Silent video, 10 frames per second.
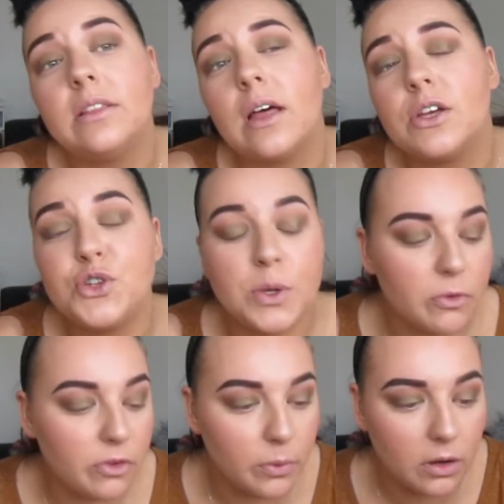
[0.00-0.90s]
that
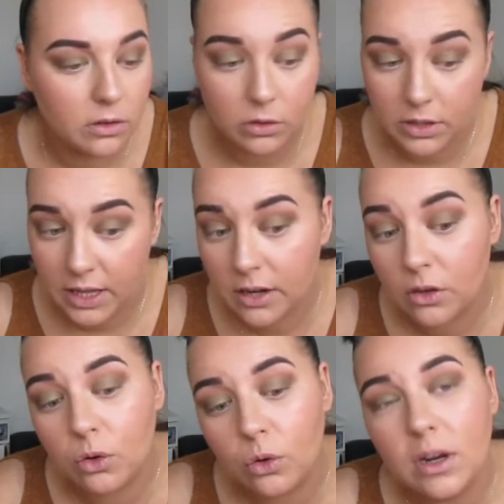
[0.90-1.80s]
shimmery one on the inner
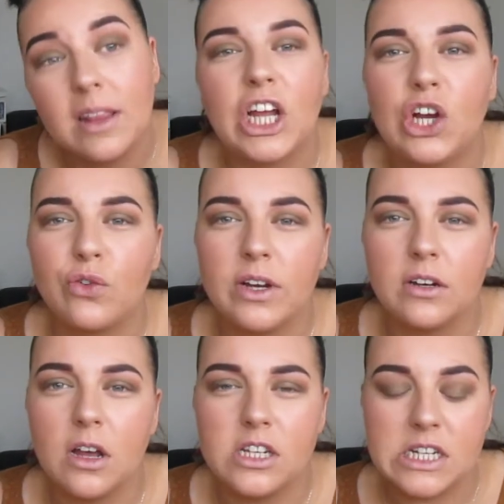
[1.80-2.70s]
corner and then
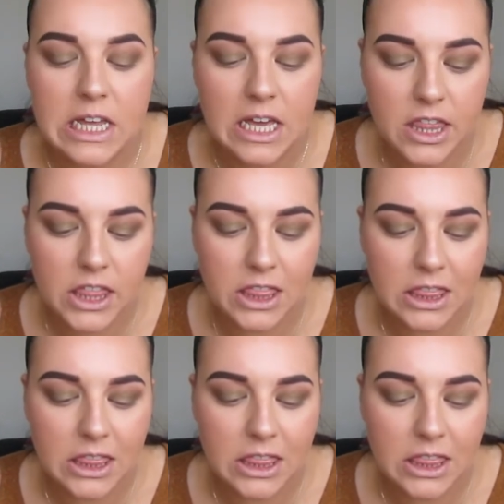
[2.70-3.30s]
green underneath?